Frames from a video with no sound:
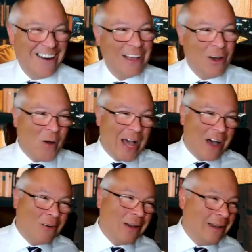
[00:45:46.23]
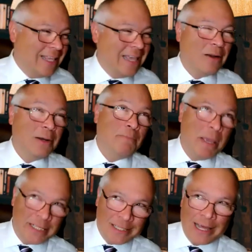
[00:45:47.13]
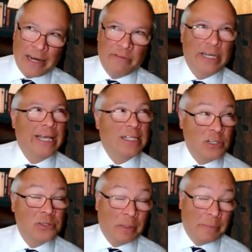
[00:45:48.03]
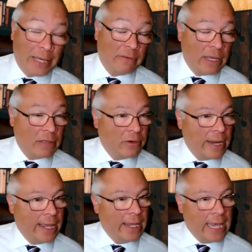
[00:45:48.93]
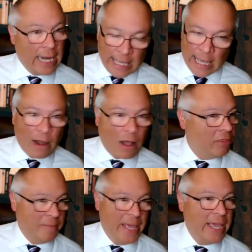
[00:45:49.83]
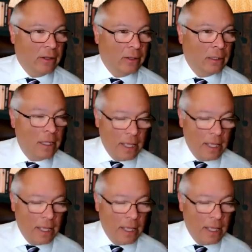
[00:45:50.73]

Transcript: I yeah. go out, you know, maybe it's not every day, it's usually about every other day, and I get all the mail.